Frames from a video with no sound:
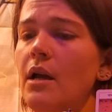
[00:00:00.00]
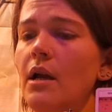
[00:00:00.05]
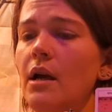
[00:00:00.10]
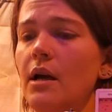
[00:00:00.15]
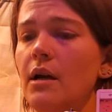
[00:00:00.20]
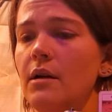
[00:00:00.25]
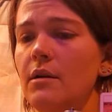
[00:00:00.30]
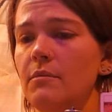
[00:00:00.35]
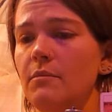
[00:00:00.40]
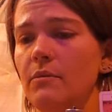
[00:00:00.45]

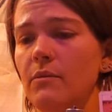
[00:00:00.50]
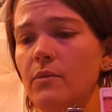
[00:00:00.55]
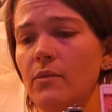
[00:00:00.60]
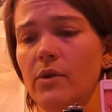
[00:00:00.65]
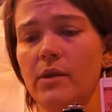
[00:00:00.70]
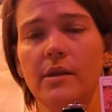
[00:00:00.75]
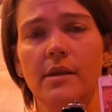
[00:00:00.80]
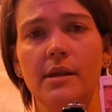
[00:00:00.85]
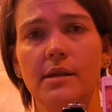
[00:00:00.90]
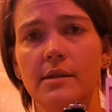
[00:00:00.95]
um,
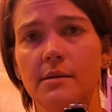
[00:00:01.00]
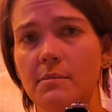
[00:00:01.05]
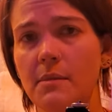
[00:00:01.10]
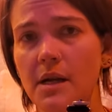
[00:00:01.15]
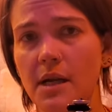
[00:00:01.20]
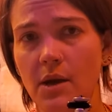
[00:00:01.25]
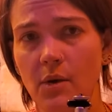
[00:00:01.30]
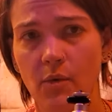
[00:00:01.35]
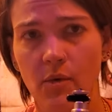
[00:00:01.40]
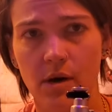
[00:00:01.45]
with as
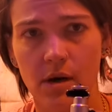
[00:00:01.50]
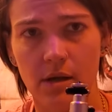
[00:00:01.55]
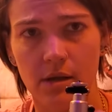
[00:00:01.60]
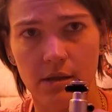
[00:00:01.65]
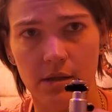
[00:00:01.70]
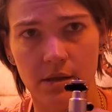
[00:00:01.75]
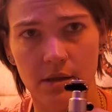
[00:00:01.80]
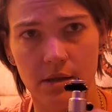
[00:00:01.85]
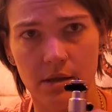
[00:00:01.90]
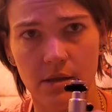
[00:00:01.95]
many
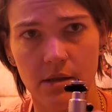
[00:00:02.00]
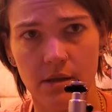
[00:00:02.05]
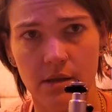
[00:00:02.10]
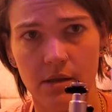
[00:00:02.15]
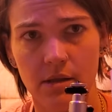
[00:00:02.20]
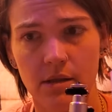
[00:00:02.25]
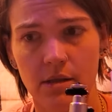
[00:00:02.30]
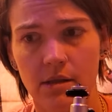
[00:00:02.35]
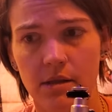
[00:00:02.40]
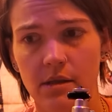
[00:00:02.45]
wands
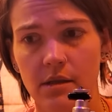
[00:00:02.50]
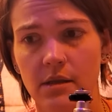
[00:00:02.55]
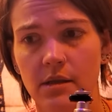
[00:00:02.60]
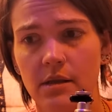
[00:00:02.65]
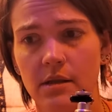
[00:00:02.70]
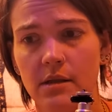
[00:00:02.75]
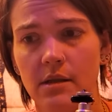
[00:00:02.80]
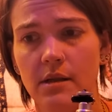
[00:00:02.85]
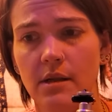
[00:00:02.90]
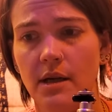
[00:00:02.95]

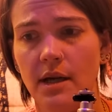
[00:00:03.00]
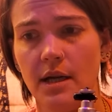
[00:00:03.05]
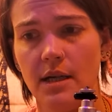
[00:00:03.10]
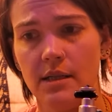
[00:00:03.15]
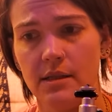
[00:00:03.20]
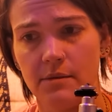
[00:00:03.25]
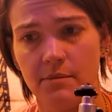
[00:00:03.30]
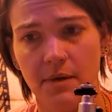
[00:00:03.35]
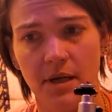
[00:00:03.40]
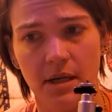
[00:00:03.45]
and
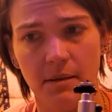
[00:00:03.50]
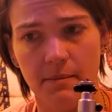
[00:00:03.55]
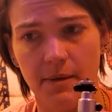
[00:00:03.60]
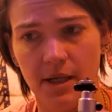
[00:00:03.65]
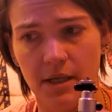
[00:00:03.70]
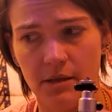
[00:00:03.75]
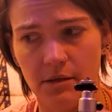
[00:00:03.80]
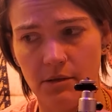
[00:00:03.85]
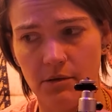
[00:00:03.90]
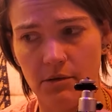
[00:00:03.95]
as many
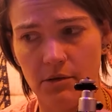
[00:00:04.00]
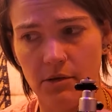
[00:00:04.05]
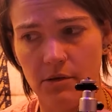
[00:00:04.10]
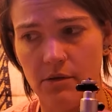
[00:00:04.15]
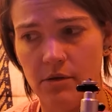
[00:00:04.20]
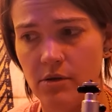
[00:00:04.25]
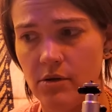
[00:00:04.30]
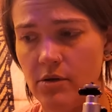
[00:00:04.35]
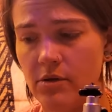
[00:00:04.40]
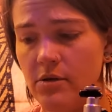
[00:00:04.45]

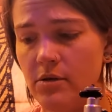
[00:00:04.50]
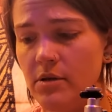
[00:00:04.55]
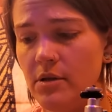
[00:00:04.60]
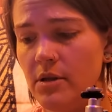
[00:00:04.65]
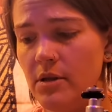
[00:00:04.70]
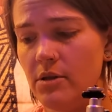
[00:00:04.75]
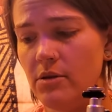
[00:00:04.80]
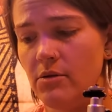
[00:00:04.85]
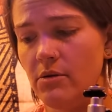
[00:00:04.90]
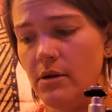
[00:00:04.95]
pentacles
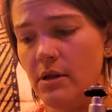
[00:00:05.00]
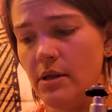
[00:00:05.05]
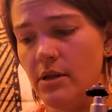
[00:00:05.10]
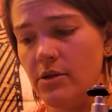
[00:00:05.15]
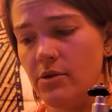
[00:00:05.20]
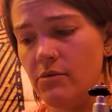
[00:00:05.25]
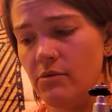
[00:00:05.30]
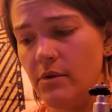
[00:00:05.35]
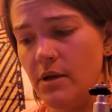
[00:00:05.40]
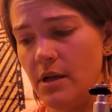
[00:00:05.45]
as are in
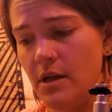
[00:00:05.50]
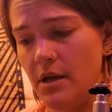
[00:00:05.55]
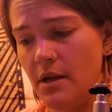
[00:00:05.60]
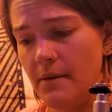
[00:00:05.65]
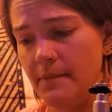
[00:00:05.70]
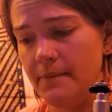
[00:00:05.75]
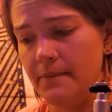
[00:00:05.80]
this reading.